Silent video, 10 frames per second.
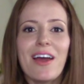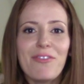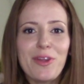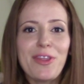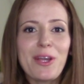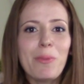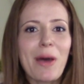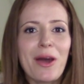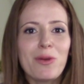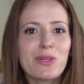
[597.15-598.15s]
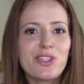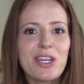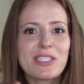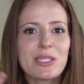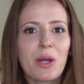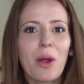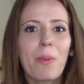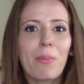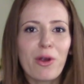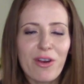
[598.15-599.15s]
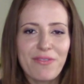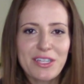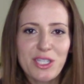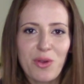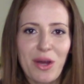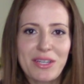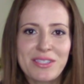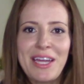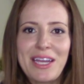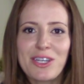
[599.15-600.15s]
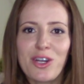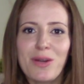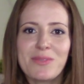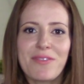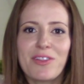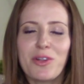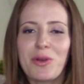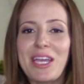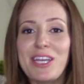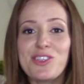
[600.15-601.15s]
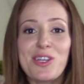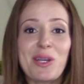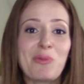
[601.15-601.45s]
Everything about it was just perfect to us in terms of the location and